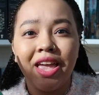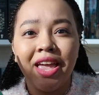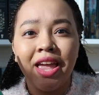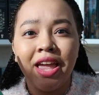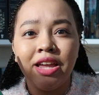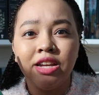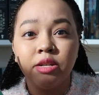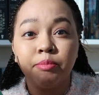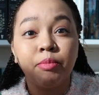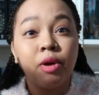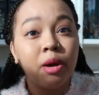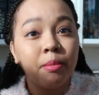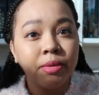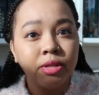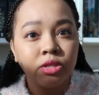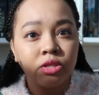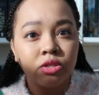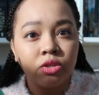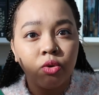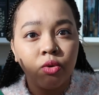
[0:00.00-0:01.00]
a
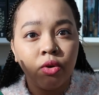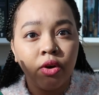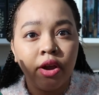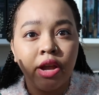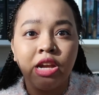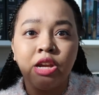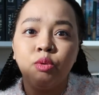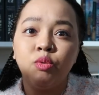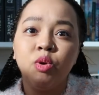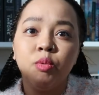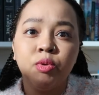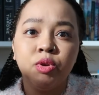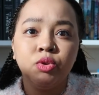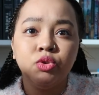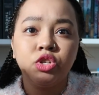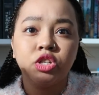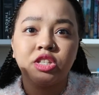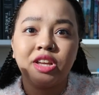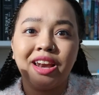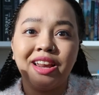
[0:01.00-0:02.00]
department store and a woman who
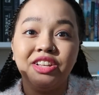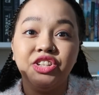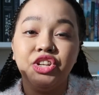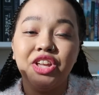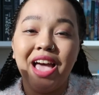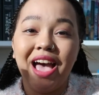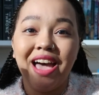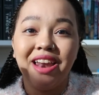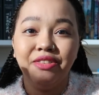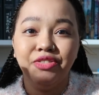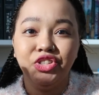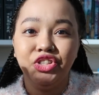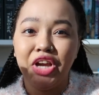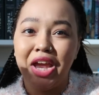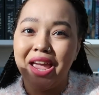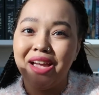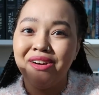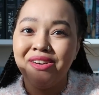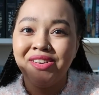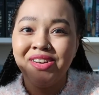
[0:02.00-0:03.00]
just got out of
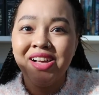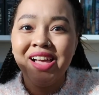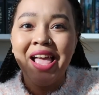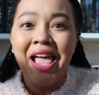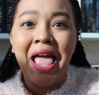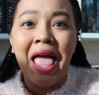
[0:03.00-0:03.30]
jail.